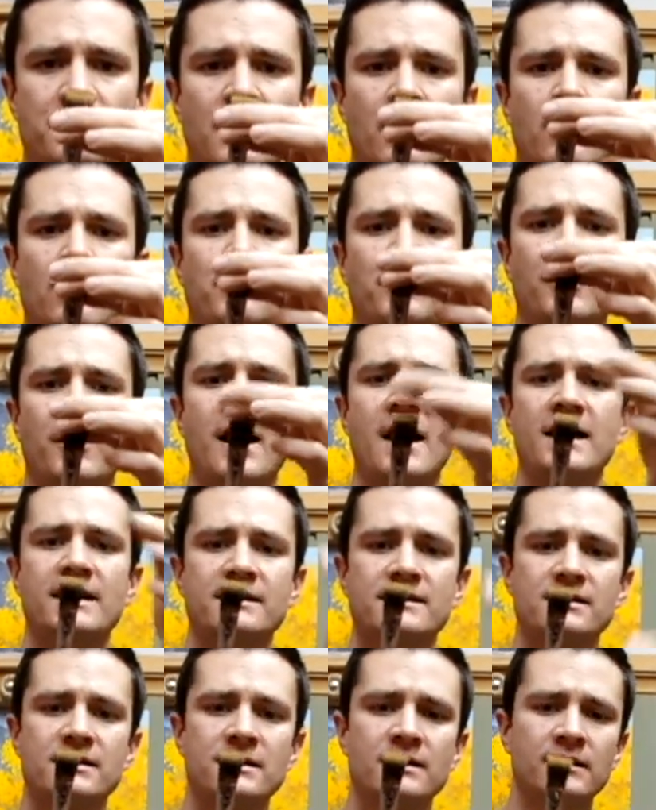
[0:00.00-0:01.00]
Now a
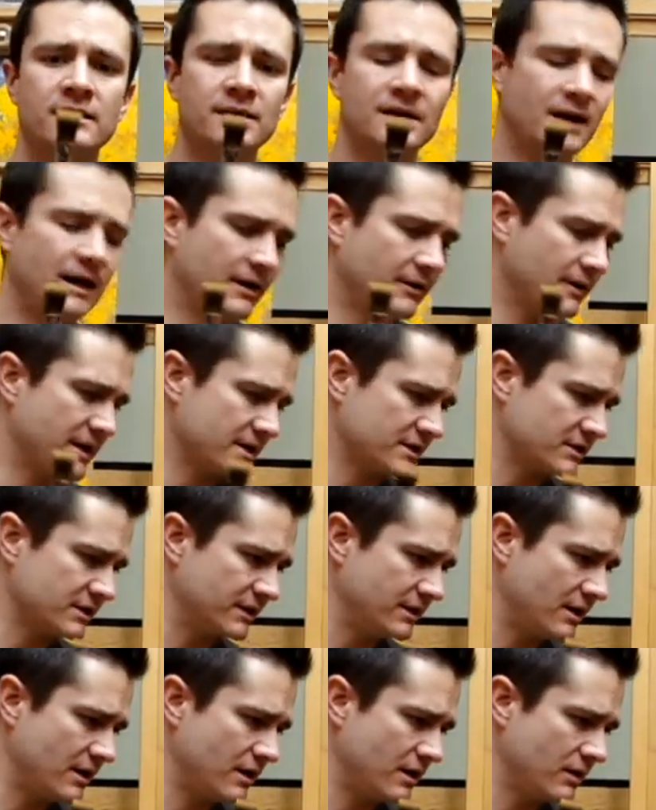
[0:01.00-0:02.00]
bright, I don't
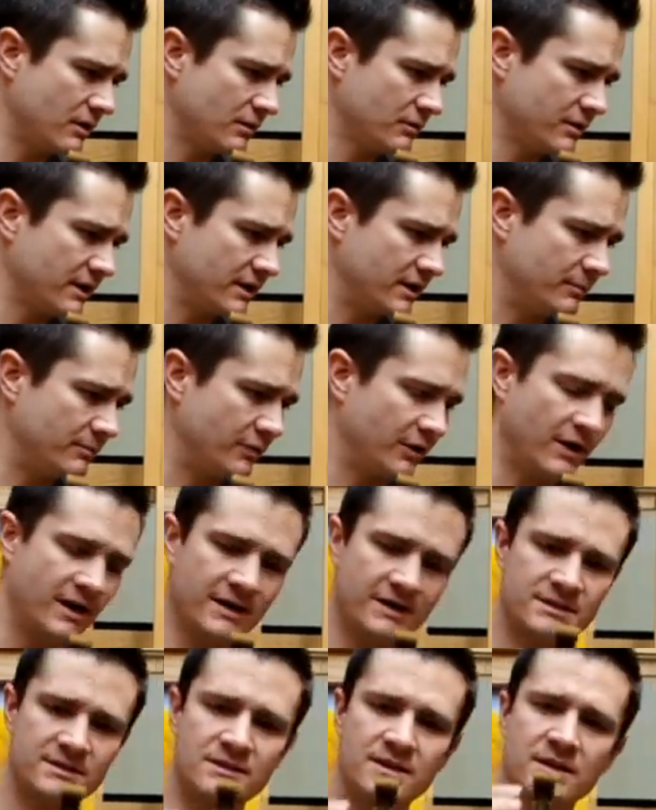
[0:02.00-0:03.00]
actually own any
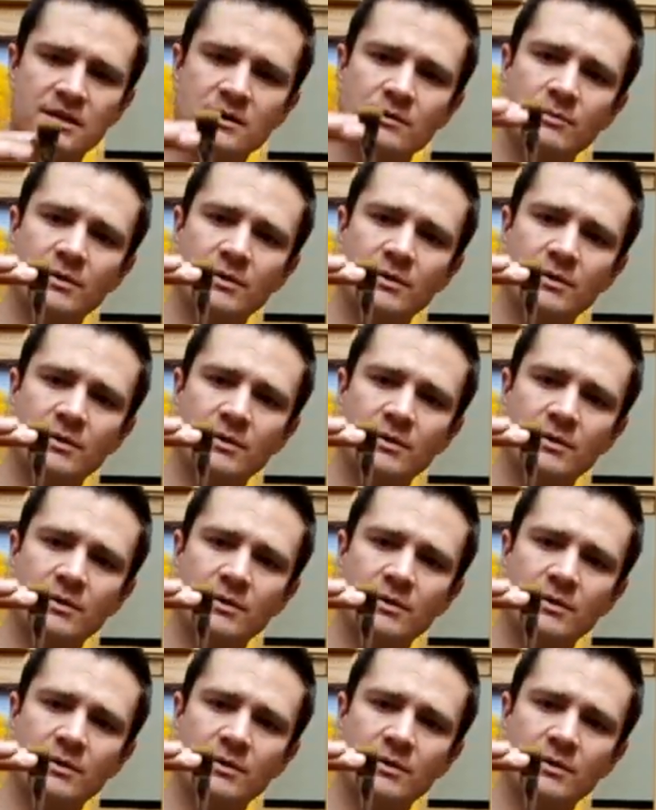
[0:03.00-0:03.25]
brights,